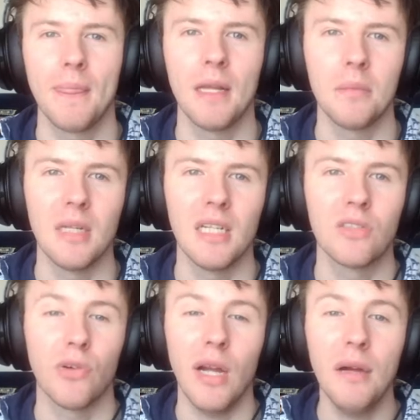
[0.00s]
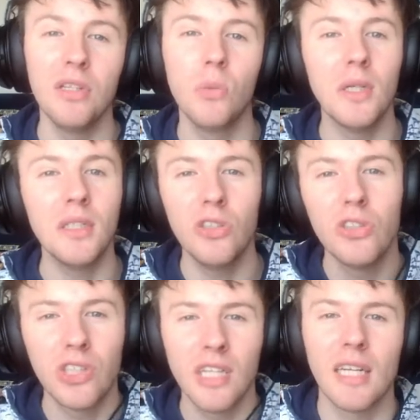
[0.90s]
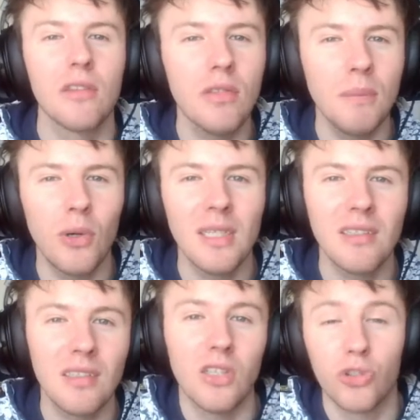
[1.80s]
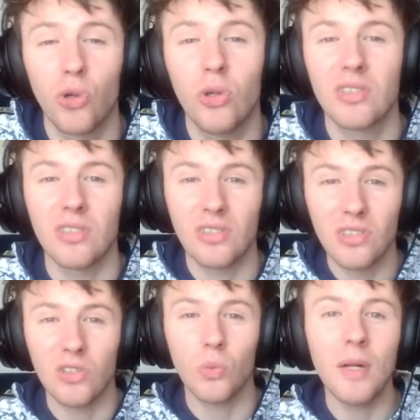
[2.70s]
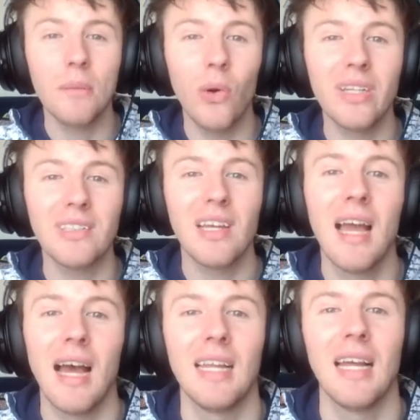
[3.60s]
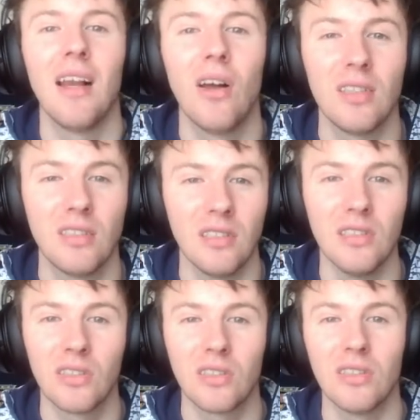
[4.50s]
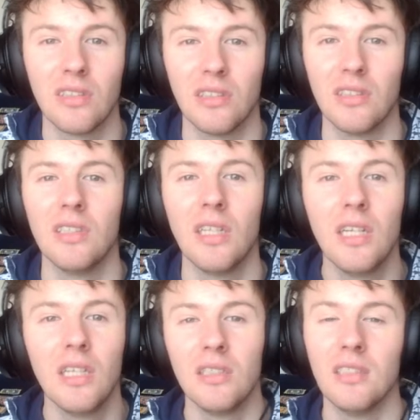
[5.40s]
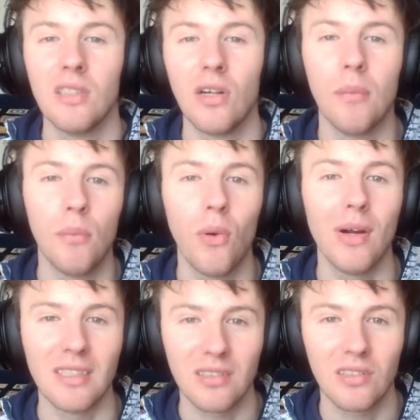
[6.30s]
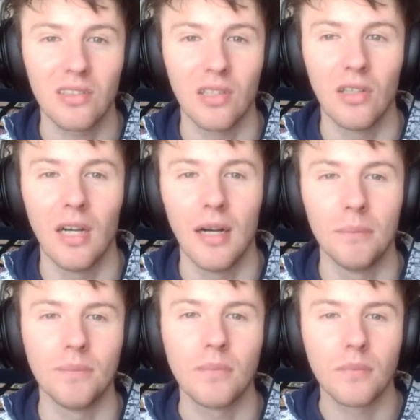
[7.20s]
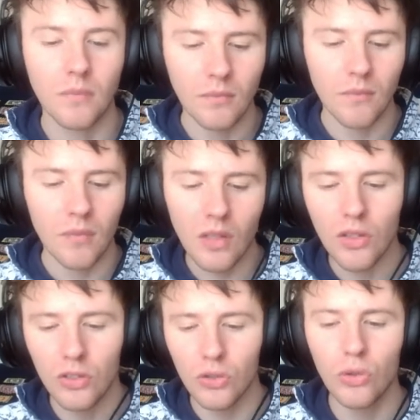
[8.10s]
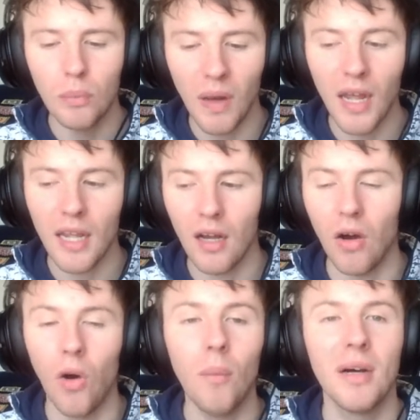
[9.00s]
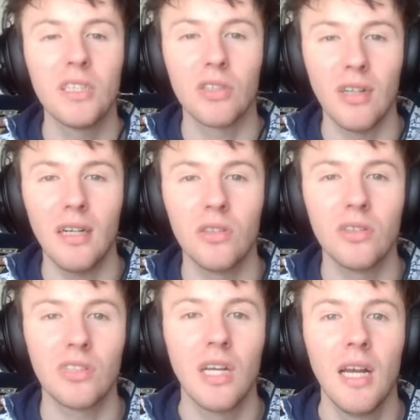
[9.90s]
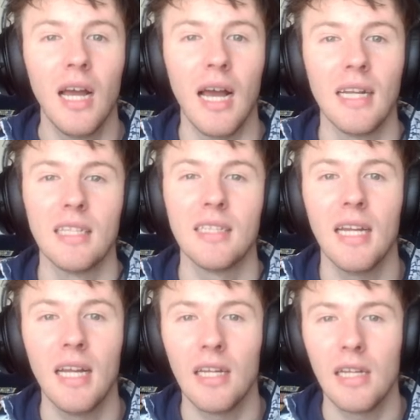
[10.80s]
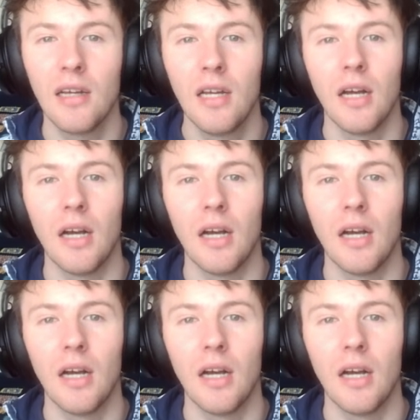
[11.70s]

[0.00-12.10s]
it means for every win you usually get 3 points, a draw is considered 1 point, and a loss is considered 0 points. So you will play a whole bunch of rounds, and at the end